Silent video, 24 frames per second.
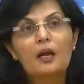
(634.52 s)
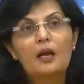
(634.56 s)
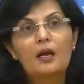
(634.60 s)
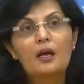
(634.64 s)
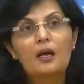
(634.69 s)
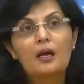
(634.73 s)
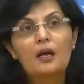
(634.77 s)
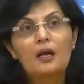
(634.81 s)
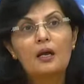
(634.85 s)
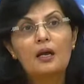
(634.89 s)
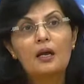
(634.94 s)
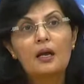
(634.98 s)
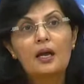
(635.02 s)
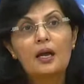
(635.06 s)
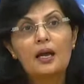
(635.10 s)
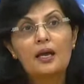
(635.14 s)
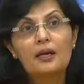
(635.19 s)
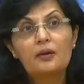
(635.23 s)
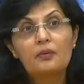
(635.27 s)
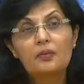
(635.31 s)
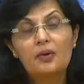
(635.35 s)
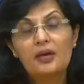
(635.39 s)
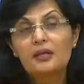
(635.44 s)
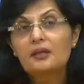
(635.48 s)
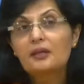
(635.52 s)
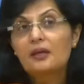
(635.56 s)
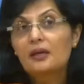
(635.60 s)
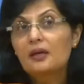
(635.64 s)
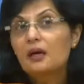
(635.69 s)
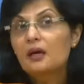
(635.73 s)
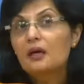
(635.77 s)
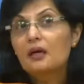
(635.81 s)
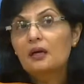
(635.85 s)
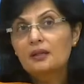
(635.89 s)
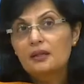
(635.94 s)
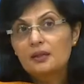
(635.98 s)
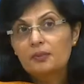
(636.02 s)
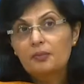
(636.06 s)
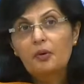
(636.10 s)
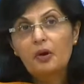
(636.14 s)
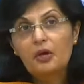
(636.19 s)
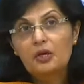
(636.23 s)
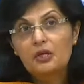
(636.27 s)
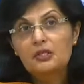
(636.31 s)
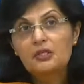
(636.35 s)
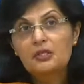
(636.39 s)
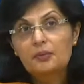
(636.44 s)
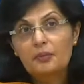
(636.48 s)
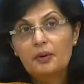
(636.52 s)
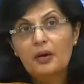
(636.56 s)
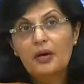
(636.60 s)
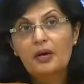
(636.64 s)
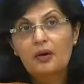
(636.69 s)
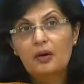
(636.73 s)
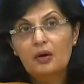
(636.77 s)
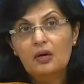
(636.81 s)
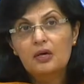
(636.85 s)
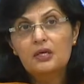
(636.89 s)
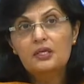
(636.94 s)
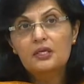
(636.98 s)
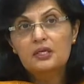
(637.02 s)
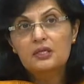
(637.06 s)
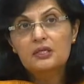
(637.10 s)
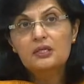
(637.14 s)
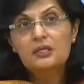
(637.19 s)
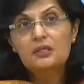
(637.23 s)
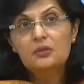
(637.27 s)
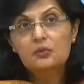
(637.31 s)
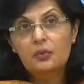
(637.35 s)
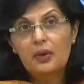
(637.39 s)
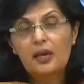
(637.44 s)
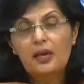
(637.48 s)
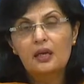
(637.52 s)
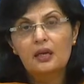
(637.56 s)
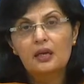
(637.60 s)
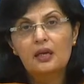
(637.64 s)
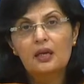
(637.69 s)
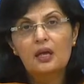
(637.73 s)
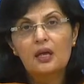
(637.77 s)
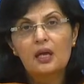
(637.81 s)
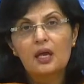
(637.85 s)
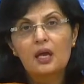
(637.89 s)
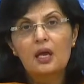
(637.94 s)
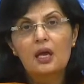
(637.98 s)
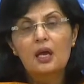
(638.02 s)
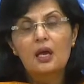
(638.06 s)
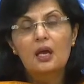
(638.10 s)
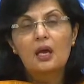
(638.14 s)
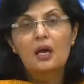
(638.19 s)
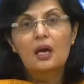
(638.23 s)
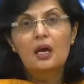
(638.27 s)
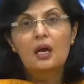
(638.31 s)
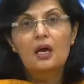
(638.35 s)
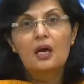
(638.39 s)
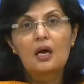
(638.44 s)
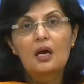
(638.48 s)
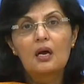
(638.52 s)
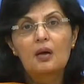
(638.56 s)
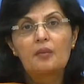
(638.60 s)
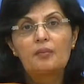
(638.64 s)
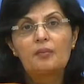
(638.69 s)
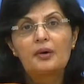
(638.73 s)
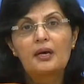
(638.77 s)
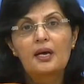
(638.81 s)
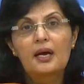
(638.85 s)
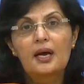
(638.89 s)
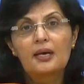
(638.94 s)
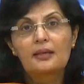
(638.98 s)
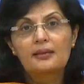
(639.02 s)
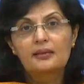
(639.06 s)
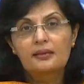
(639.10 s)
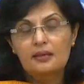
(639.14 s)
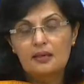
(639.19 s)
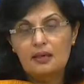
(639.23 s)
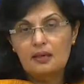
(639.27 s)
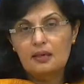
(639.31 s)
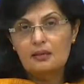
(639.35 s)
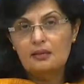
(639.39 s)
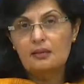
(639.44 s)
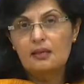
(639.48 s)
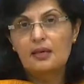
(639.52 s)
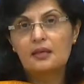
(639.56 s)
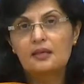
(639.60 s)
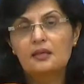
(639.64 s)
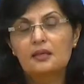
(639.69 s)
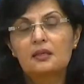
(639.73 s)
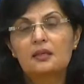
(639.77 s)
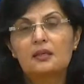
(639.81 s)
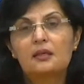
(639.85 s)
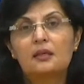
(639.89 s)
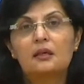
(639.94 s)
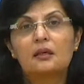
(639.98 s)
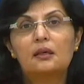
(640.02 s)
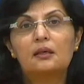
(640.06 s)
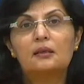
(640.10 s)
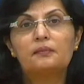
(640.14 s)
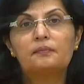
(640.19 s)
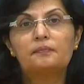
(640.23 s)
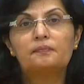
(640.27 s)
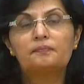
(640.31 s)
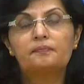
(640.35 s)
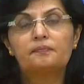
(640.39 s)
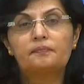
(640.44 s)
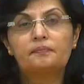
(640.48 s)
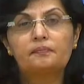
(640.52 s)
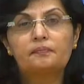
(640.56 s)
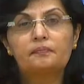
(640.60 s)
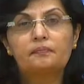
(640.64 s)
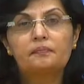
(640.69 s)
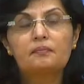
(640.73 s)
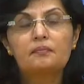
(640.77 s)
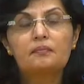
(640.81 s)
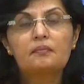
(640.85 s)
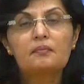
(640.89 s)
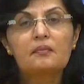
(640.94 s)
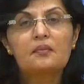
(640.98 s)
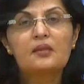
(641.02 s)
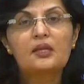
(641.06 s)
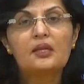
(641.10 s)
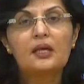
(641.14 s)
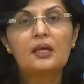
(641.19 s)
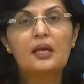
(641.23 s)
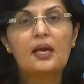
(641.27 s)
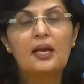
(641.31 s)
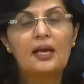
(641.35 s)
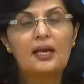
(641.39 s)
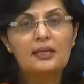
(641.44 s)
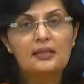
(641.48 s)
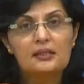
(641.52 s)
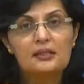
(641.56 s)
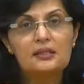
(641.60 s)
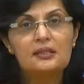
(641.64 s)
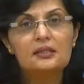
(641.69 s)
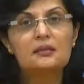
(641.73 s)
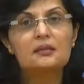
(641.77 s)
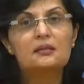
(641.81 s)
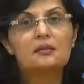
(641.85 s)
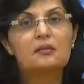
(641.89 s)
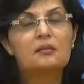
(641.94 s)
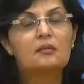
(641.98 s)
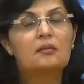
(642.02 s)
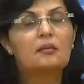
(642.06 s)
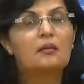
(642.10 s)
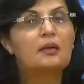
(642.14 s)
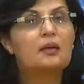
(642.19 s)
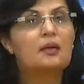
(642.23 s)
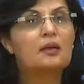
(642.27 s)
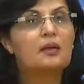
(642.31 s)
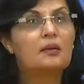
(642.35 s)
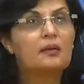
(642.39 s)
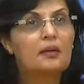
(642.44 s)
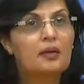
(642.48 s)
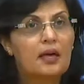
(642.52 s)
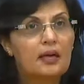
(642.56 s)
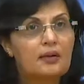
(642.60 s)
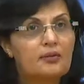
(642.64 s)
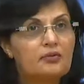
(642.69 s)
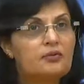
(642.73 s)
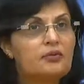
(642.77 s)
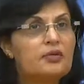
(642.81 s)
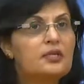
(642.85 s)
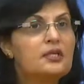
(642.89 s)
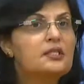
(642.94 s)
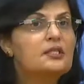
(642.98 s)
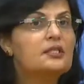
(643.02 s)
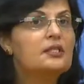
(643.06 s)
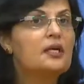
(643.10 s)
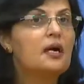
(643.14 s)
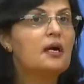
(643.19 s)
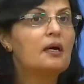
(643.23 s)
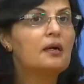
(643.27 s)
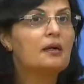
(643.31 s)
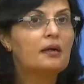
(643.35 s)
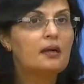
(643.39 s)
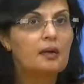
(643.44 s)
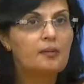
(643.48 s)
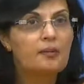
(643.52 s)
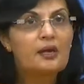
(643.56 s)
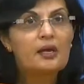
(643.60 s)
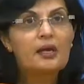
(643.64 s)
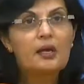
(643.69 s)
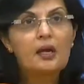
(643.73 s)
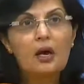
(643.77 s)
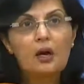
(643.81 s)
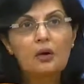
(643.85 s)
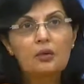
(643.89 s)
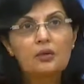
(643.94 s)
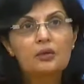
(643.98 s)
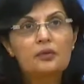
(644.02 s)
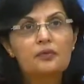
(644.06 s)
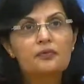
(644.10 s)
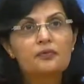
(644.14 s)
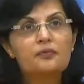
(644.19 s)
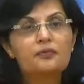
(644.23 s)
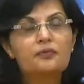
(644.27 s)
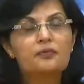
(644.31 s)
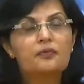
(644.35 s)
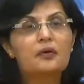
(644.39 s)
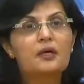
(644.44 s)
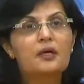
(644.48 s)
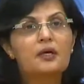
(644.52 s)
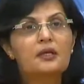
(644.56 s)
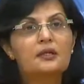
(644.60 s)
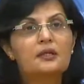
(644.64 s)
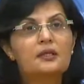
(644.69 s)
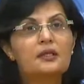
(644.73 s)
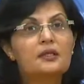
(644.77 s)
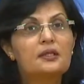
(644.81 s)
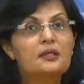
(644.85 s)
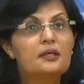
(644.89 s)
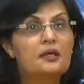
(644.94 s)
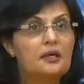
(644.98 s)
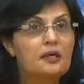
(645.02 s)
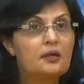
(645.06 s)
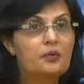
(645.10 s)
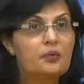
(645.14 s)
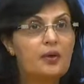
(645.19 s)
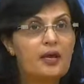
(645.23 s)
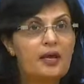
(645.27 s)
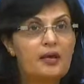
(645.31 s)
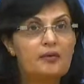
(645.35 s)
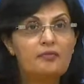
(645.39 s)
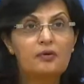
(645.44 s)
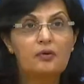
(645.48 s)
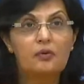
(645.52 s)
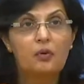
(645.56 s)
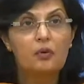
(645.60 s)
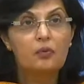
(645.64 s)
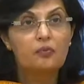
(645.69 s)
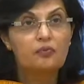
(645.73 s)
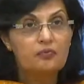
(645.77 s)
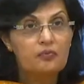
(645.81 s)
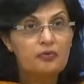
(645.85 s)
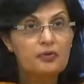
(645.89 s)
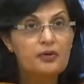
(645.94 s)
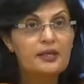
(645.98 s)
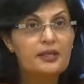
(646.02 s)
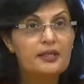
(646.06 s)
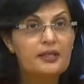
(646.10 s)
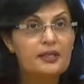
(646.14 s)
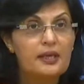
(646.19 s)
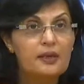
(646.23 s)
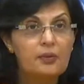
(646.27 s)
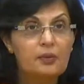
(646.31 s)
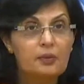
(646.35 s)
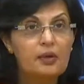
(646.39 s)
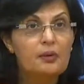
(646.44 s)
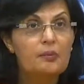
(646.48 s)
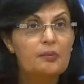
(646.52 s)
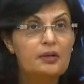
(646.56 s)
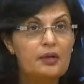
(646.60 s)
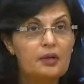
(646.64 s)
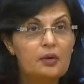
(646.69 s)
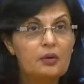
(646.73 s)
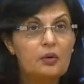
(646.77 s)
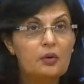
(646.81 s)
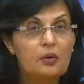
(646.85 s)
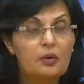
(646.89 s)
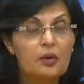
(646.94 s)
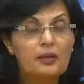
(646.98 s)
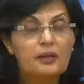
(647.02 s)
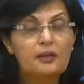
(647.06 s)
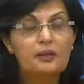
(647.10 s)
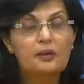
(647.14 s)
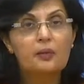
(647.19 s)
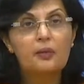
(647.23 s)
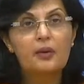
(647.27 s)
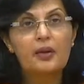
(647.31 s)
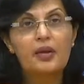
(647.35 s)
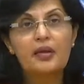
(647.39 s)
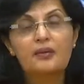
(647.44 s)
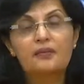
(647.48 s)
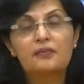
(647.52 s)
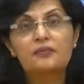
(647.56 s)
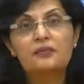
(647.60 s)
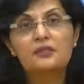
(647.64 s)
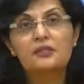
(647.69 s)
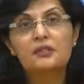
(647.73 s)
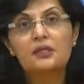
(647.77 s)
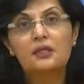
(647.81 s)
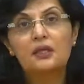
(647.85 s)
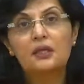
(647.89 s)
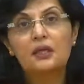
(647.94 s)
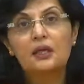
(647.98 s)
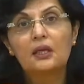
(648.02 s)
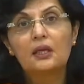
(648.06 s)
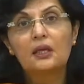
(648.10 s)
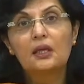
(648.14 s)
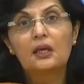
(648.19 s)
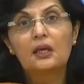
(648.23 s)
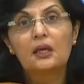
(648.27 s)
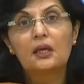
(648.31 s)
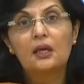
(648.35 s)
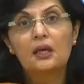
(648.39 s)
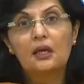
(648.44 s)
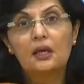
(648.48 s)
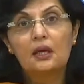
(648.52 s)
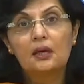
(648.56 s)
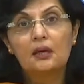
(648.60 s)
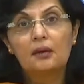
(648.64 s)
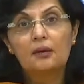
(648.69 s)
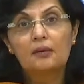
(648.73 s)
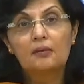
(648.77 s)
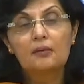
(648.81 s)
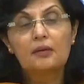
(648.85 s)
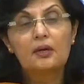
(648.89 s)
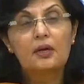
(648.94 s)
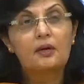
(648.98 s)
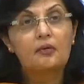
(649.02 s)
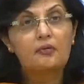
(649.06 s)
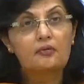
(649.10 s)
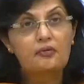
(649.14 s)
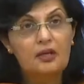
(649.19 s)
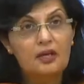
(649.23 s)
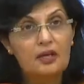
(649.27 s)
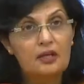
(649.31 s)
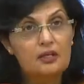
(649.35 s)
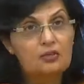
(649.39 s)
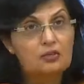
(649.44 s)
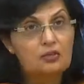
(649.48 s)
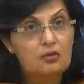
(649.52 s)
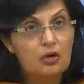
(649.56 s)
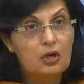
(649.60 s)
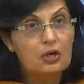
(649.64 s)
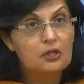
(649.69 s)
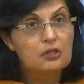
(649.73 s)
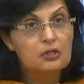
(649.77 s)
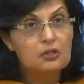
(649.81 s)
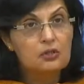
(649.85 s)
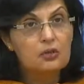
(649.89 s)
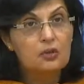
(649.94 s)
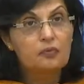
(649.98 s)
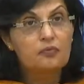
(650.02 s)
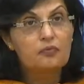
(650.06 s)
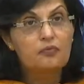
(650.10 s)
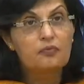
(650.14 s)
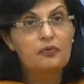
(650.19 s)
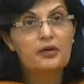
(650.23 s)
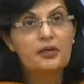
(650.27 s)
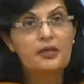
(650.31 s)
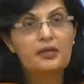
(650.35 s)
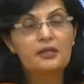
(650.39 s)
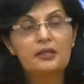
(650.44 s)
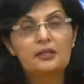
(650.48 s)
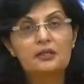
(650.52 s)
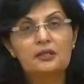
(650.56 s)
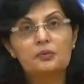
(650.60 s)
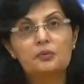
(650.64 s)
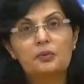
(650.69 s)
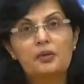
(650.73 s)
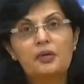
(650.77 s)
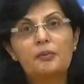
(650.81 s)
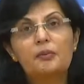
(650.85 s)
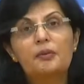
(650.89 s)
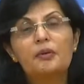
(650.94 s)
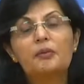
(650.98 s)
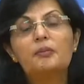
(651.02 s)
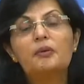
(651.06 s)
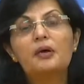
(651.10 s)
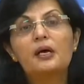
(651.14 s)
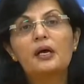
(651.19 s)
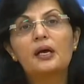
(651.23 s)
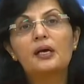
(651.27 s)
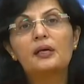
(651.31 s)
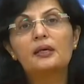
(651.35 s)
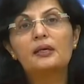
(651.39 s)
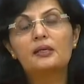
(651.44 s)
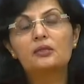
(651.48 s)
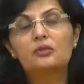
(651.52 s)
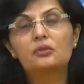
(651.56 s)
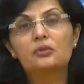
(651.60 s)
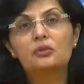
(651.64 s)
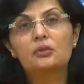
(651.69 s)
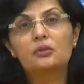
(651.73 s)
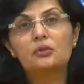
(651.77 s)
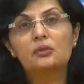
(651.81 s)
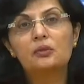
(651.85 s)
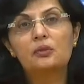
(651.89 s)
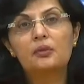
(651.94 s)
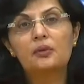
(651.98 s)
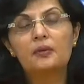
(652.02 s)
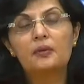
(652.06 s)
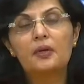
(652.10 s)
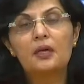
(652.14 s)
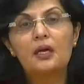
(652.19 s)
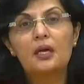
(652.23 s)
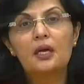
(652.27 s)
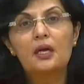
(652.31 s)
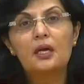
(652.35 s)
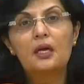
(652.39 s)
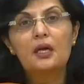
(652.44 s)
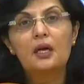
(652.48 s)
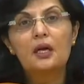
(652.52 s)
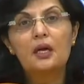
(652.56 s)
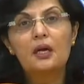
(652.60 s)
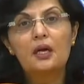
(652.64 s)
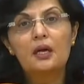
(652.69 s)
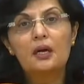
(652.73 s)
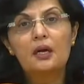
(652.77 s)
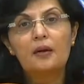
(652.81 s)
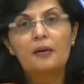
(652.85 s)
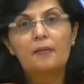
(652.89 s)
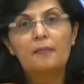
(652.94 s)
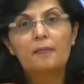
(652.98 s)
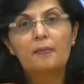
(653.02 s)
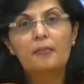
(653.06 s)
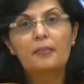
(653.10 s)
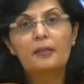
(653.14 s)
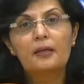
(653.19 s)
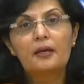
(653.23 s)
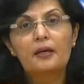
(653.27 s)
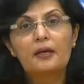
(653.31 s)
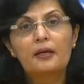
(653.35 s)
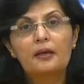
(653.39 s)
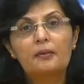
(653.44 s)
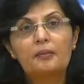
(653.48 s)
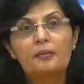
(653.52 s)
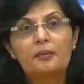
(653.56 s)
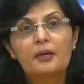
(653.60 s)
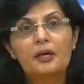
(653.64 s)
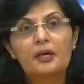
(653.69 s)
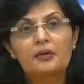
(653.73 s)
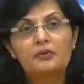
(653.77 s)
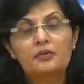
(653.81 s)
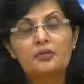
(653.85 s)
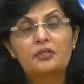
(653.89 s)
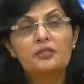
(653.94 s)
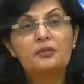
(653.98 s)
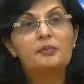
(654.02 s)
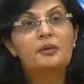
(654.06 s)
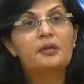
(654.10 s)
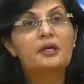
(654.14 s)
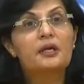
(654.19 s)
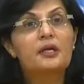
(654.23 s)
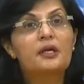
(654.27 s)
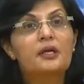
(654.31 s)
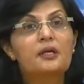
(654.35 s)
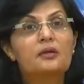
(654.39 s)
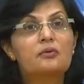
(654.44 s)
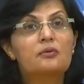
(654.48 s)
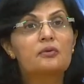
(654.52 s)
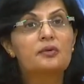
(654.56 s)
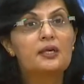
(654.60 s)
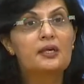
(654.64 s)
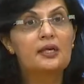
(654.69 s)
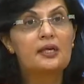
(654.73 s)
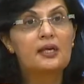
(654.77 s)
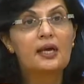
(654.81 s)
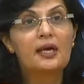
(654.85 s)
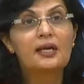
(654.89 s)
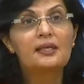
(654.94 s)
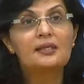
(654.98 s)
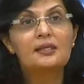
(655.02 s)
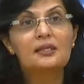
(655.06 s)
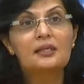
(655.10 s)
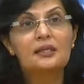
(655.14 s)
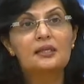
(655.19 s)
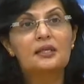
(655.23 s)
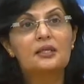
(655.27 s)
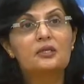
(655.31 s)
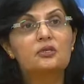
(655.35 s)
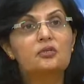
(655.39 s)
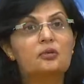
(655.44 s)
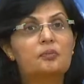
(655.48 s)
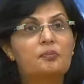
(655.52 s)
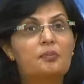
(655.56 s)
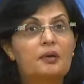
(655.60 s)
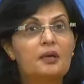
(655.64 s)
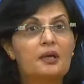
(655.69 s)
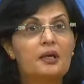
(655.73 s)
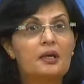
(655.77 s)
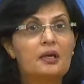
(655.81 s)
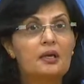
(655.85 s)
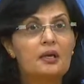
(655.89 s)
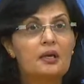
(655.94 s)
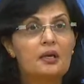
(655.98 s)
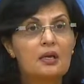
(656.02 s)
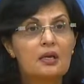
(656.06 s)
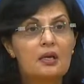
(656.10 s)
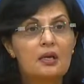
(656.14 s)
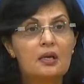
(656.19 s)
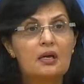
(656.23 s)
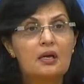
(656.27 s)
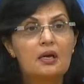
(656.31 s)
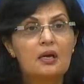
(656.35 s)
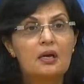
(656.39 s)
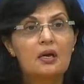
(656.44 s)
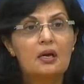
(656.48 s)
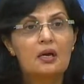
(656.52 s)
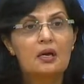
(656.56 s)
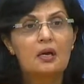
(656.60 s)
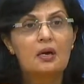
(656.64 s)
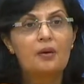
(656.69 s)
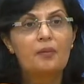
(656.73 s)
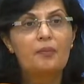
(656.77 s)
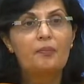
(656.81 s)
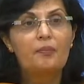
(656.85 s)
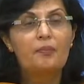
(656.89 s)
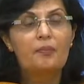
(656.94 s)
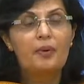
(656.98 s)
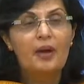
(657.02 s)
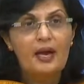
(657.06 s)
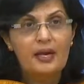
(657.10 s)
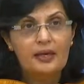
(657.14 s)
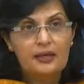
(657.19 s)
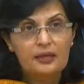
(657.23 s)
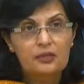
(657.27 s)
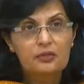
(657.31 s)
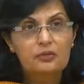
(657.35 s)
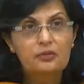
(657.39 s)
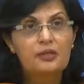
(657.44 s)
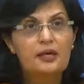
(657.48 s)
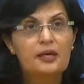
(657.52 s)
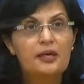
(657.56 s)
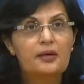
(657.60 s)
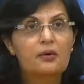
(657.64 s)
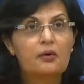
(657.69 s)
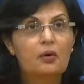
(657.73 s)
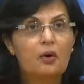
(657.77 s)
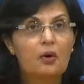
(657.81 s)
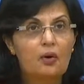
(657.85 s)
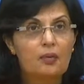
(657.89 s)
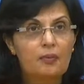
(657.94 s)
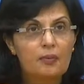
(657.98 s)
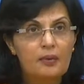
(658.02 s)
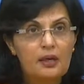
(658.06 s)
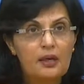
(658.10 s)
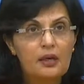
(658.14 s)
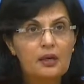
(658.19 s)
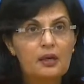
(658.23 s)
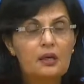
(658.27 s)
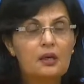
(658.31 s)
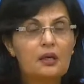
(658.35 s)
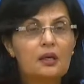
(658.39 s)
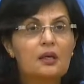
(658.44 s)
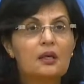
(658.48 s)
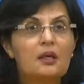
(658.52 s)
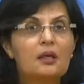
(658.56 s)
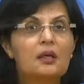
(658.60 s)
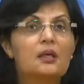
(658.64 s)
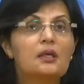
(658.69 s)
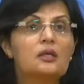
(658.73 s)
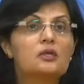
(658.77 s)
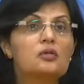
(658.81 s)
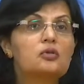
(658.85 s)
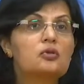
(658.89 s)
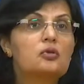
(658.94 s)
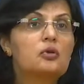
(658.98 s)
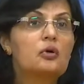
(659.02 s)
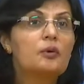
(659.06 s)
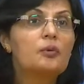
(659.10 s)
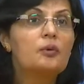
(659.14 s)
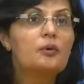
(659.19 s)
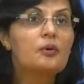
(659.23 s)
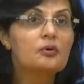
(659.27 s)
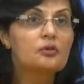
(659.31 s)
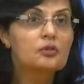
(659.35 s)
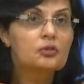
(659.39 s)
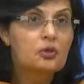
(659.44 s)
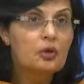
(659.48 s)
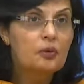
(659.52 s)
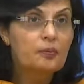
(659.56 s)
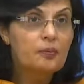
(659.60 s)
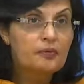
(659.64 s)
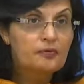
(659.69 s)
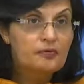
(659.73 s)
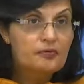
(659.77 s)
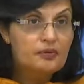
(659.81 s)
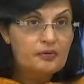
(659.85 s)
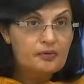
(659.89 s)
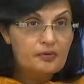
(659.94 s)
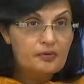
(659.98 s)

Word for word: uh, and where there are other policy priorities as well. Uh, but I think that um, as countries are coming out of uh, the third wave, and hopefully there will be no other waves. Uh, fingers crossed, hopefully this will be behind us soon. Um, countries are beginning to realize that they should be uh, back to their normal scope, scope of